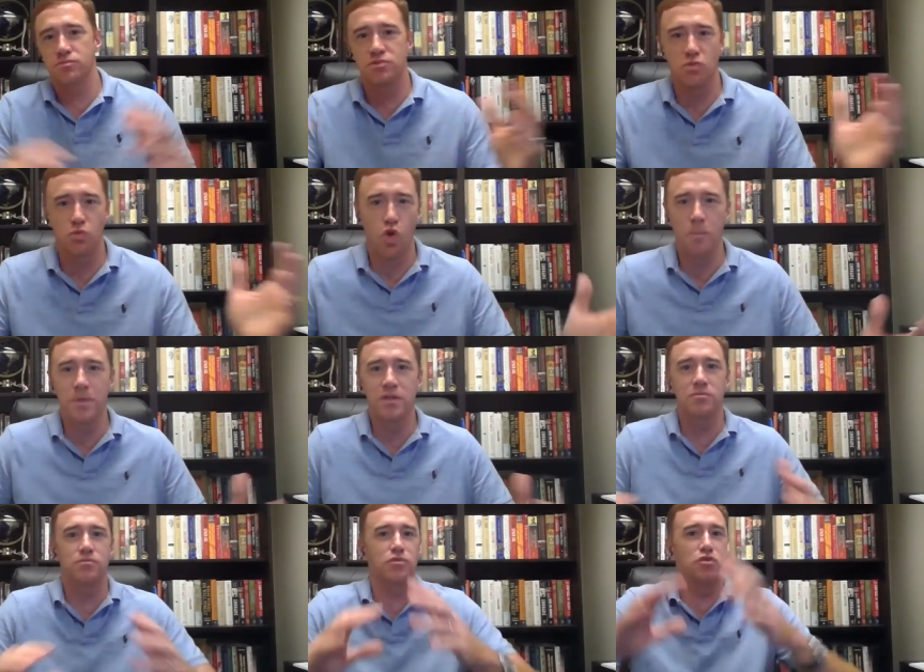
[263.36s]

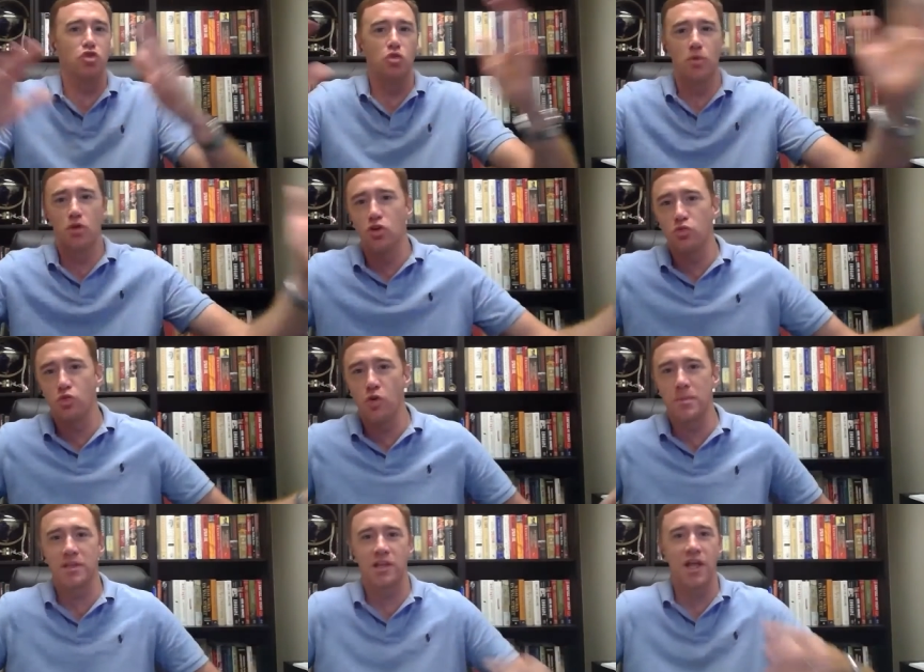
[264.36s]
Roman numeral,
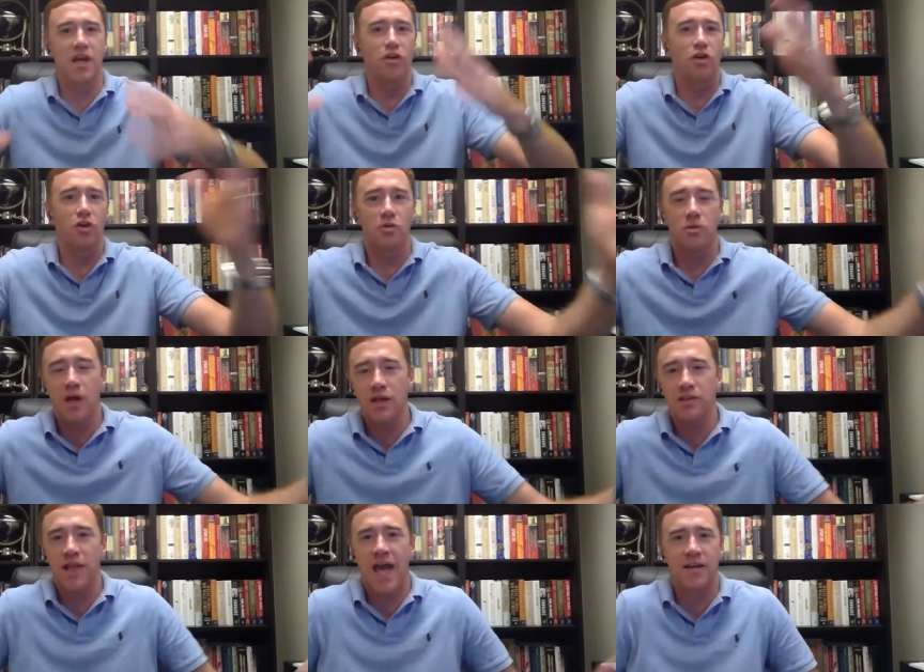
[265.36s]
Roman letter,
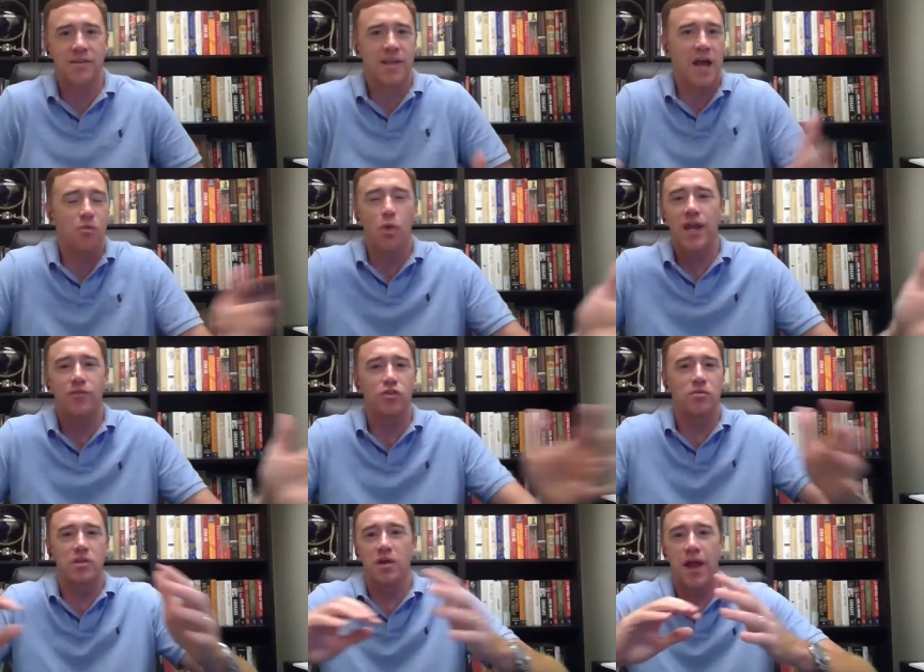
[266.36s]
Latin, whatever,
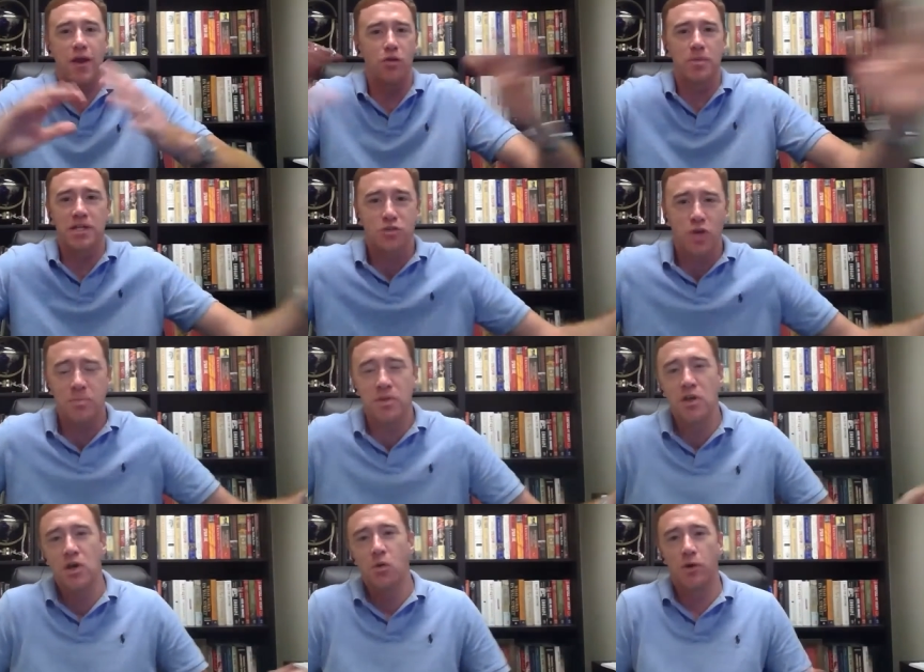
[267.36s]
you know, Arabic script,
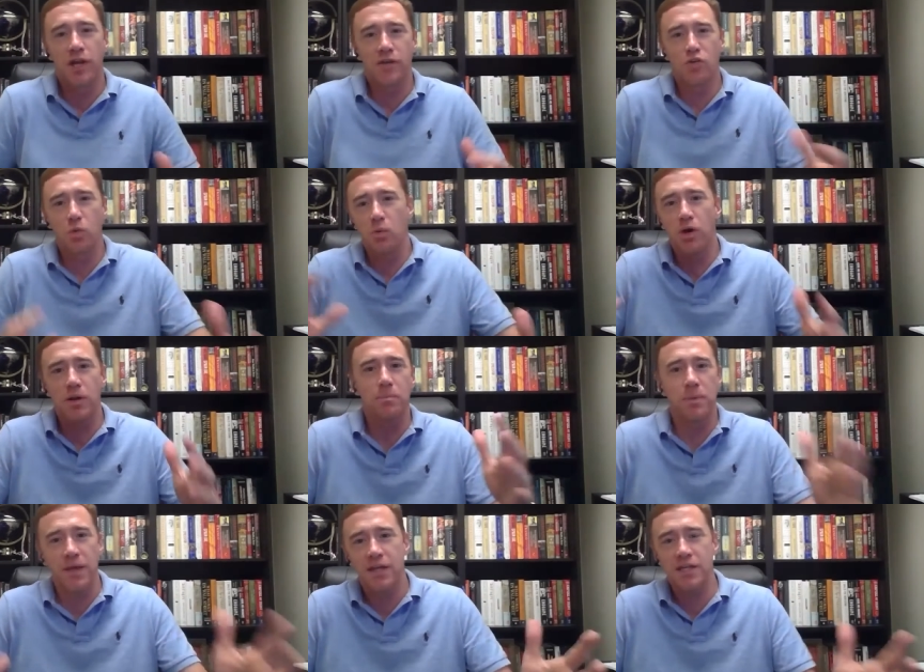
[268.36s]
whatever we want to
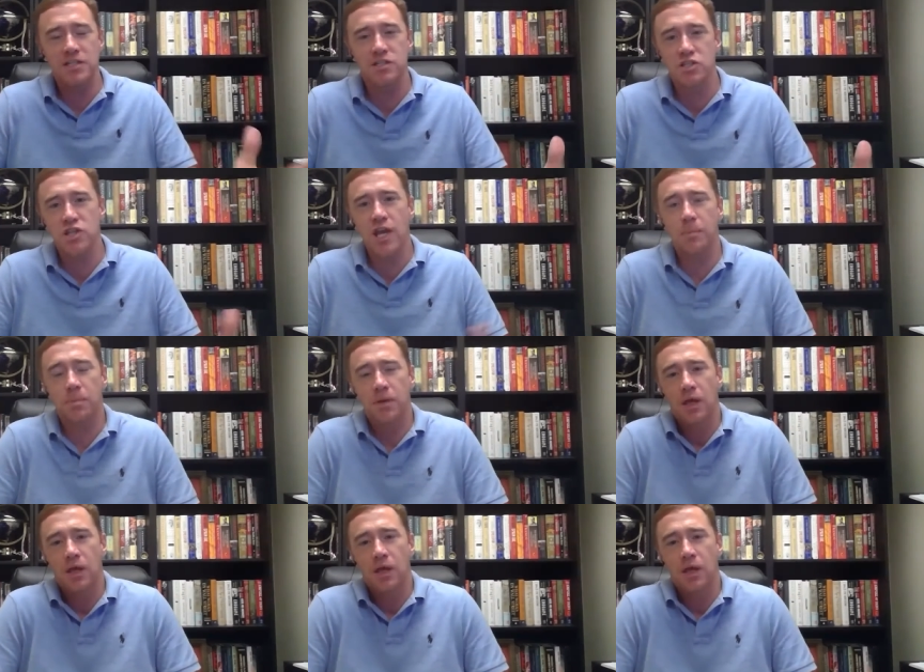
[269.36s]
pick as the shape.